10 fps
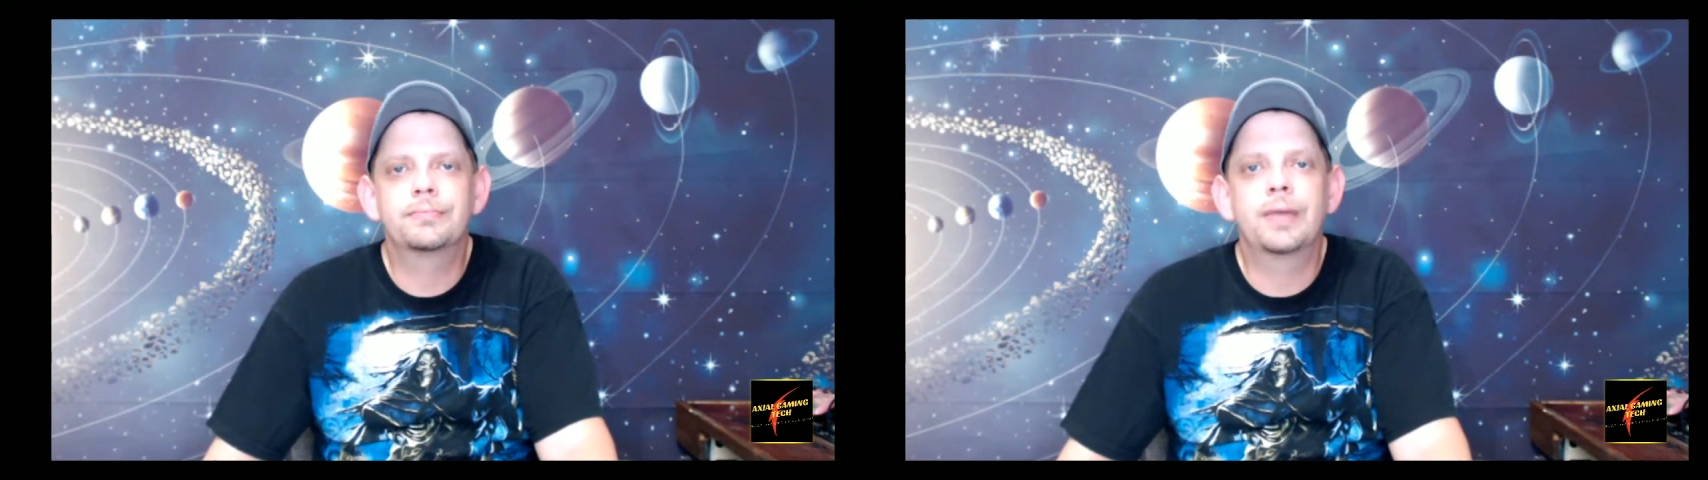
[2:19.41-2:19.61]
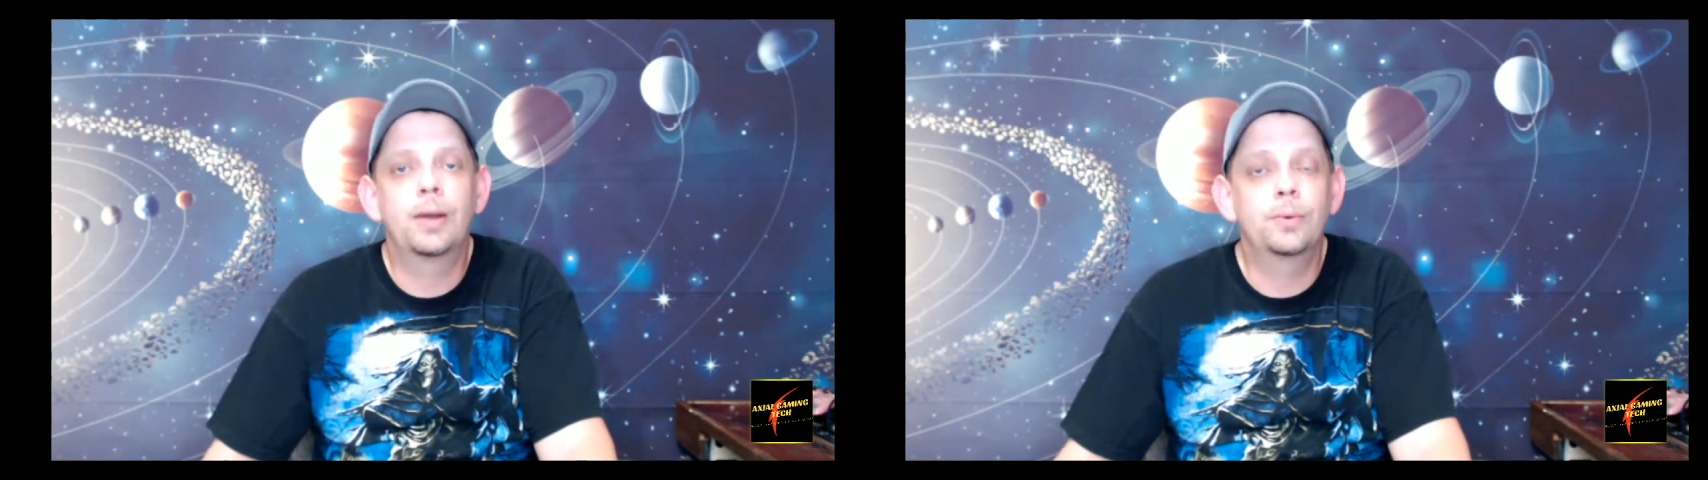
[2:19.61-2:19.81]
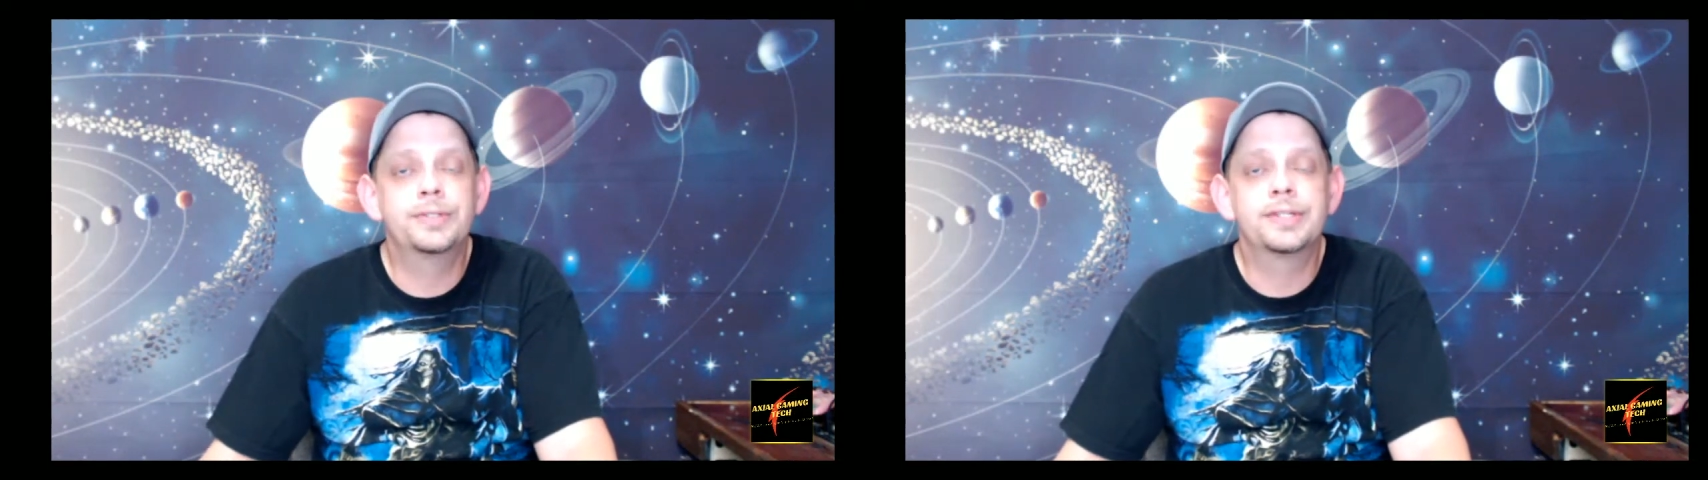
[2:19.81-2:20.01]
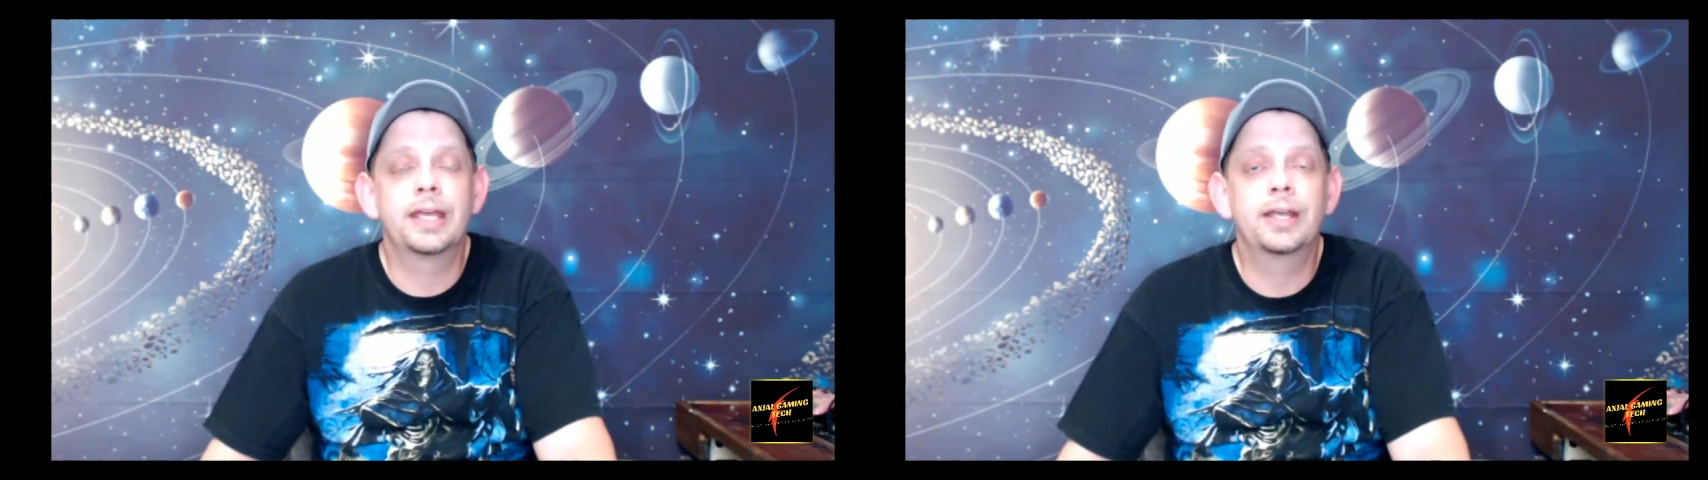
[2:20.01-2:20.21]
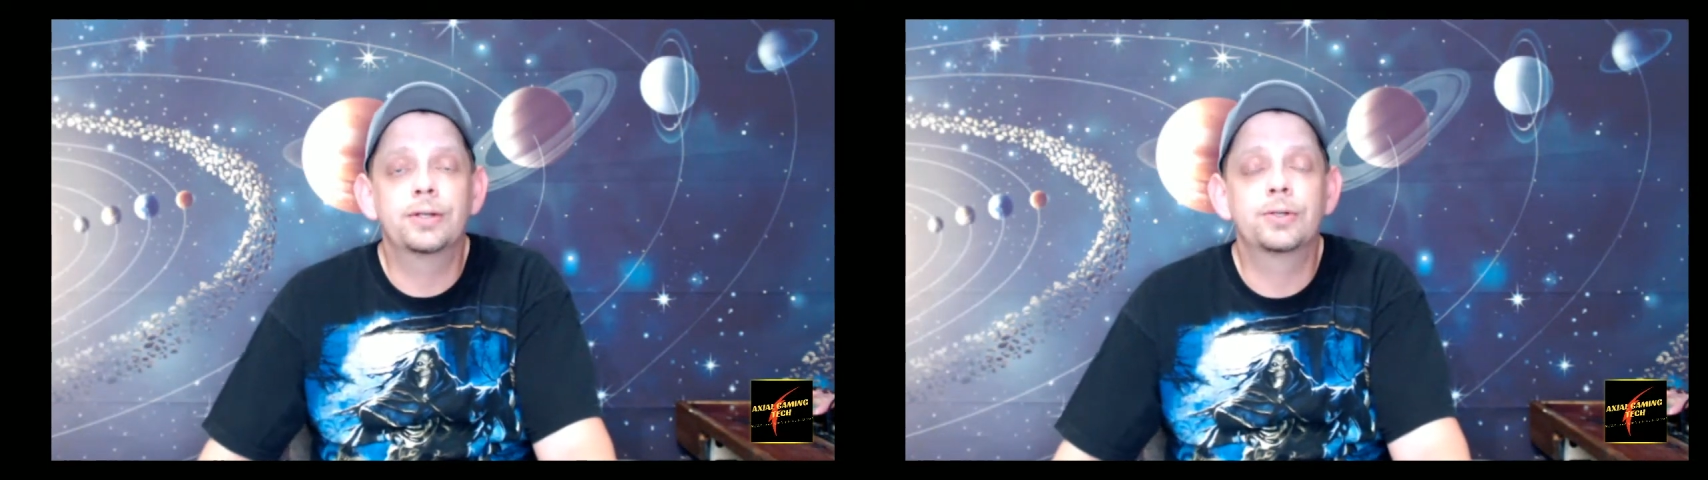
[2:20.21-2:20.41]
I would
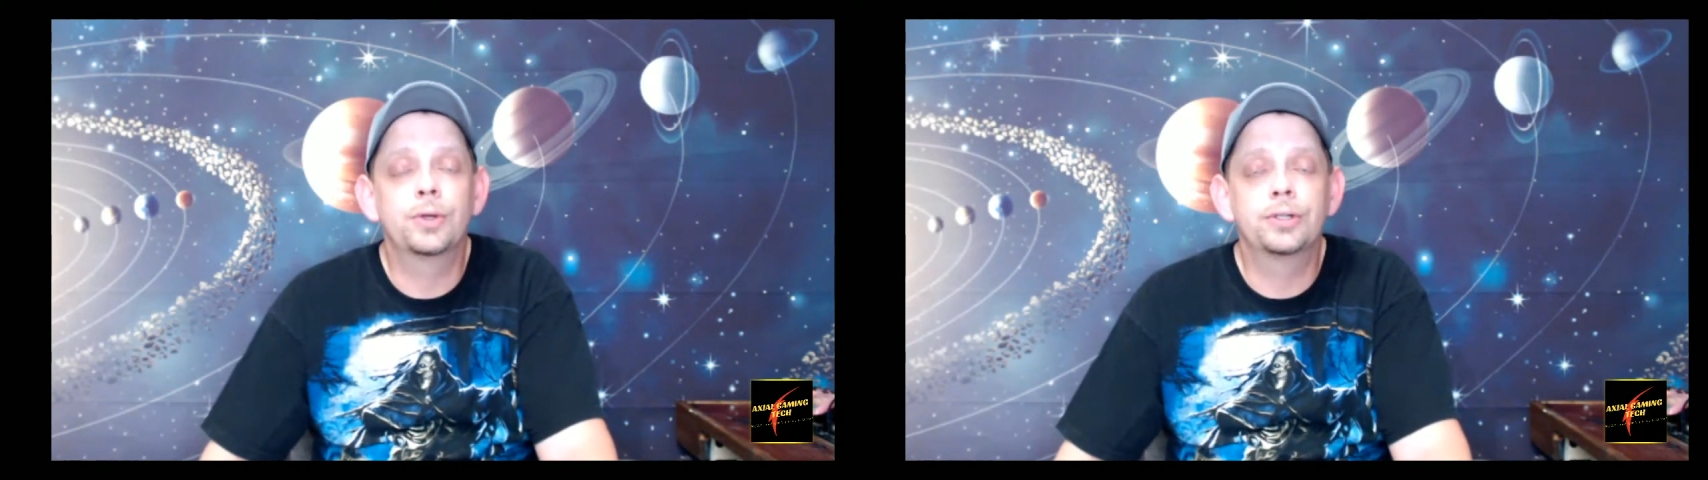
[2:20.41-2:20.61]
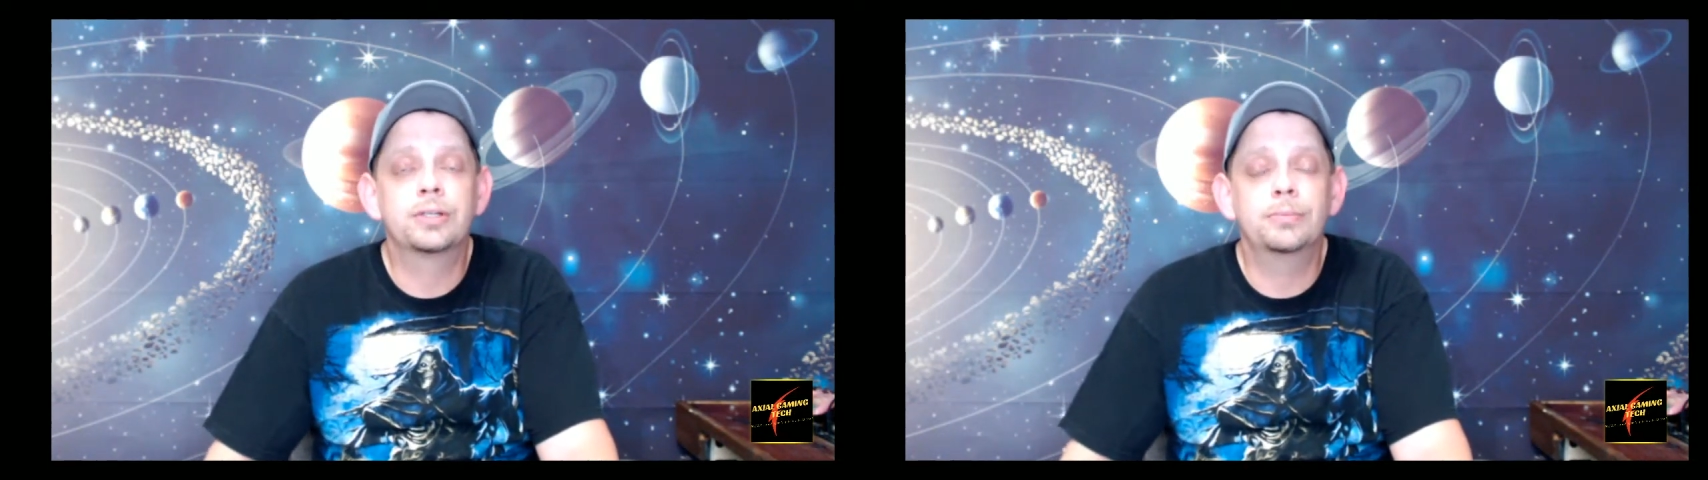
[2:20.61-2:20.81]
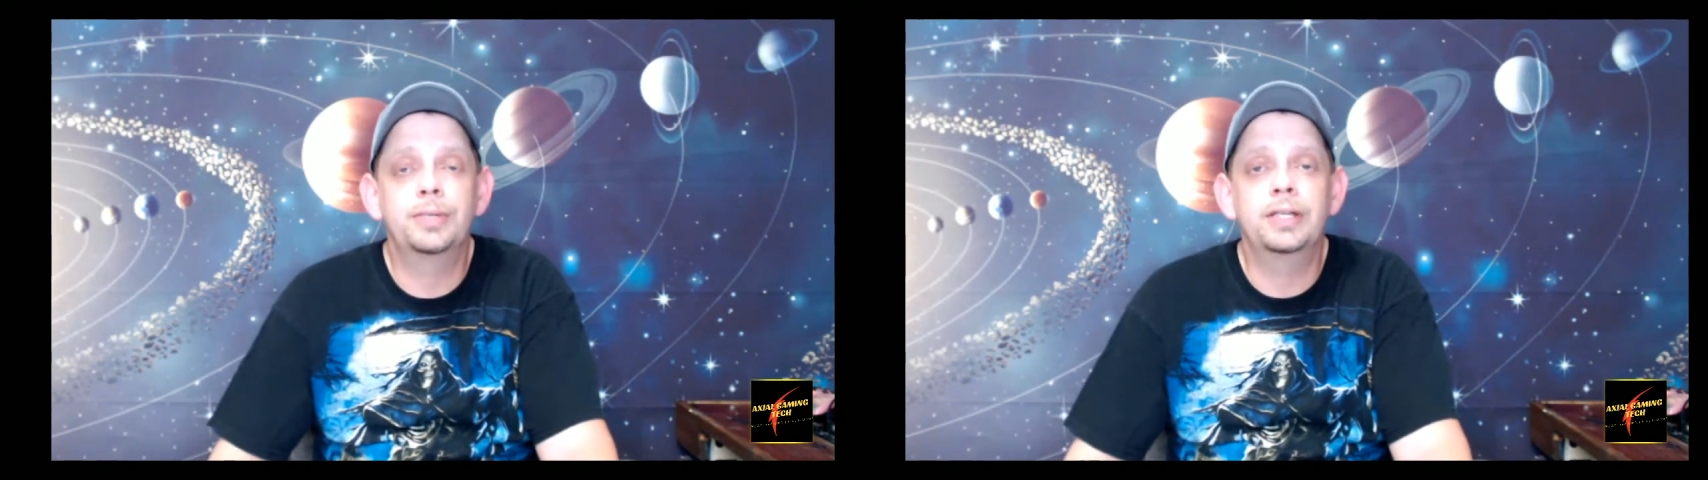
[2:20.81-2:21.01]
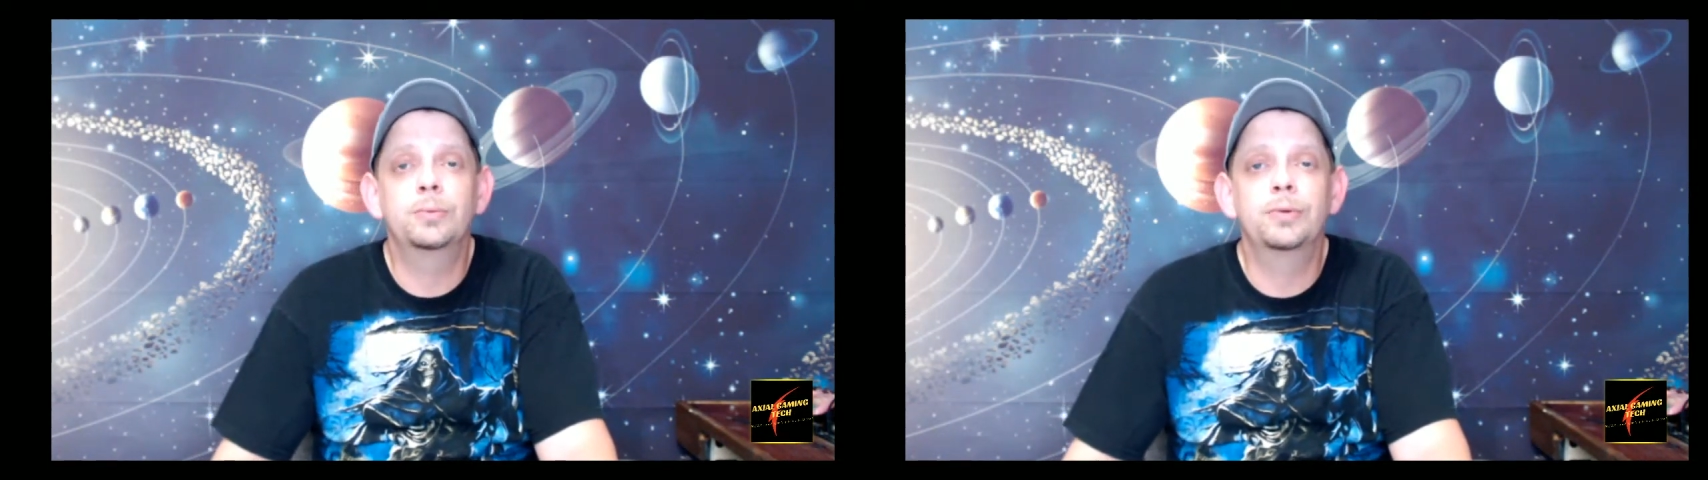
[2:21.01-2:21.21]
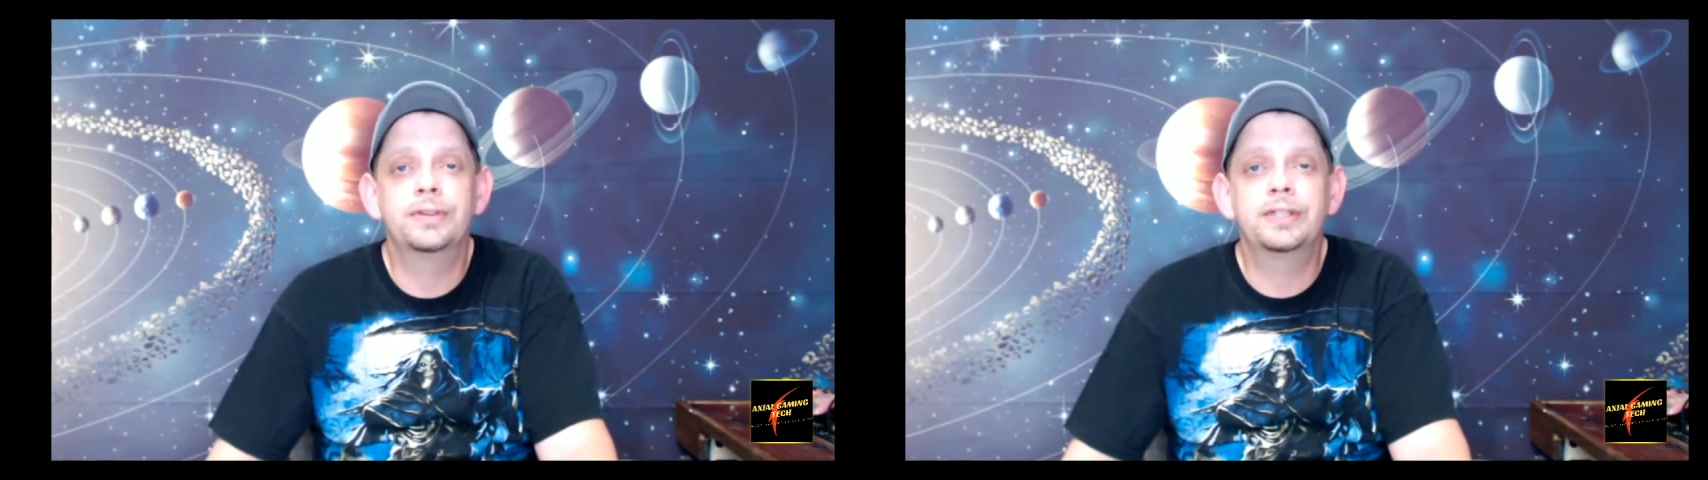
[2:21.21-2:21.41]
say, are going to
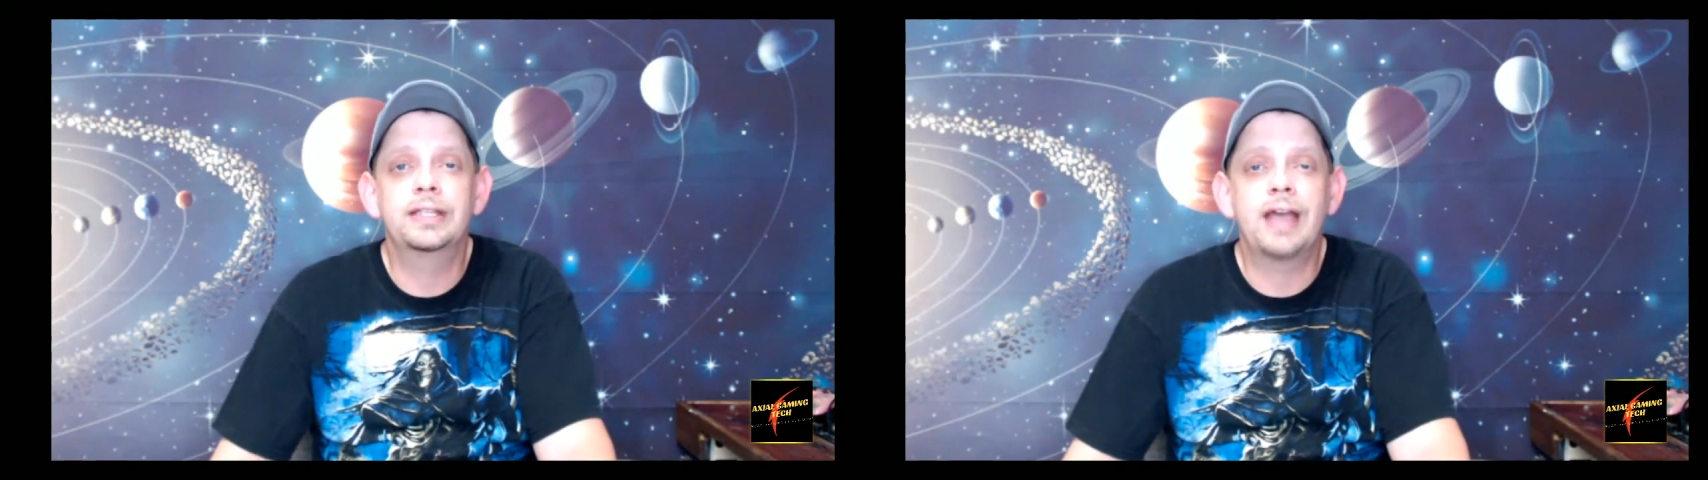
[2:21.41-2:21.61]
compete with the